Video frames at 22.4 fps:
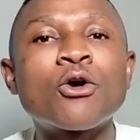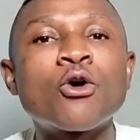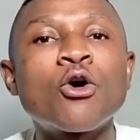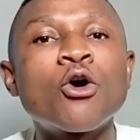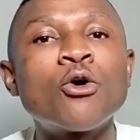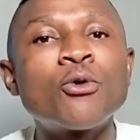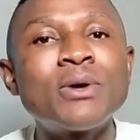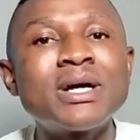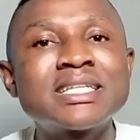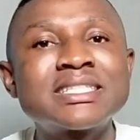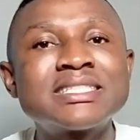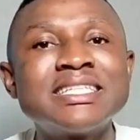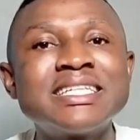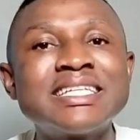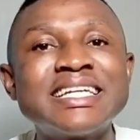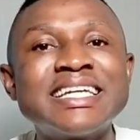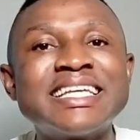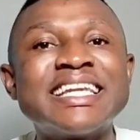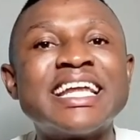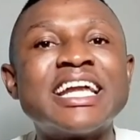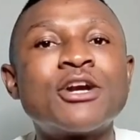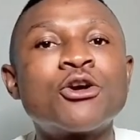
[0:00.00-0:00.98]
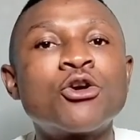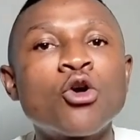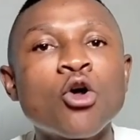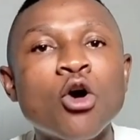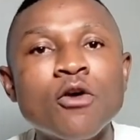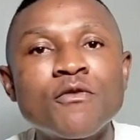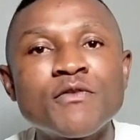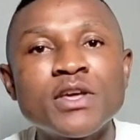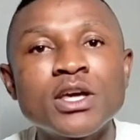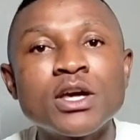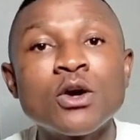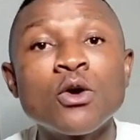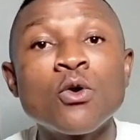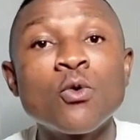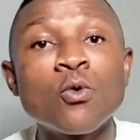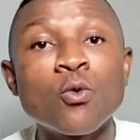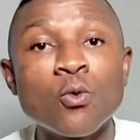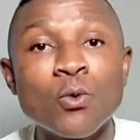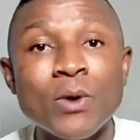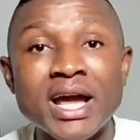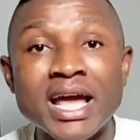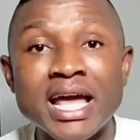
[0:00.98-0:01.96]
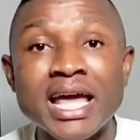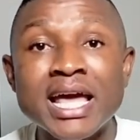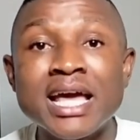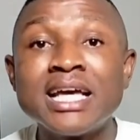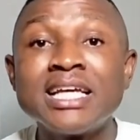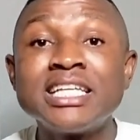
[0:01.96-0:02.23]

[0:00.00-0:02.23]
correcting in a loving way,